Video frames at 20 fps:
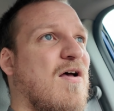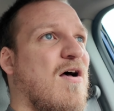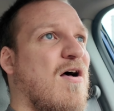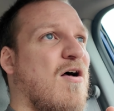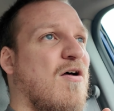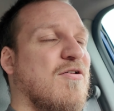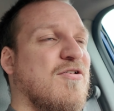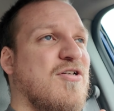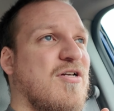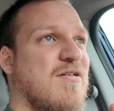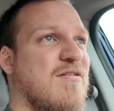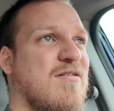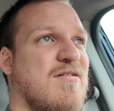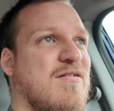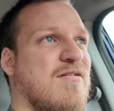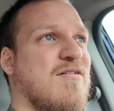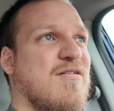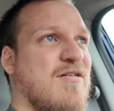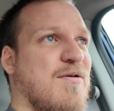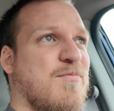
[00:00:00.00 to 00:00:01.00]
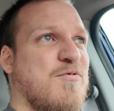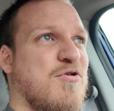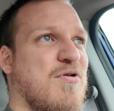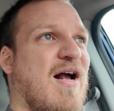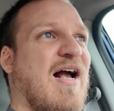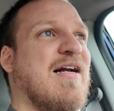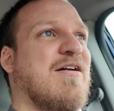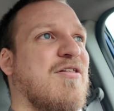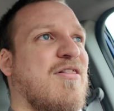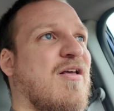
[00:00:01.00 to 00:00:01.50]
I'll just
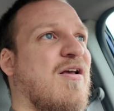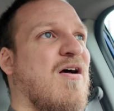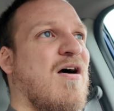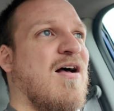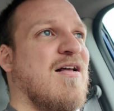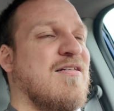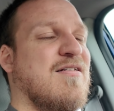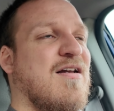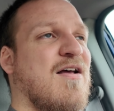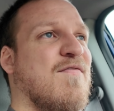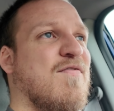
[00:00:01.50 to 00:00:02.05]
subtract the cost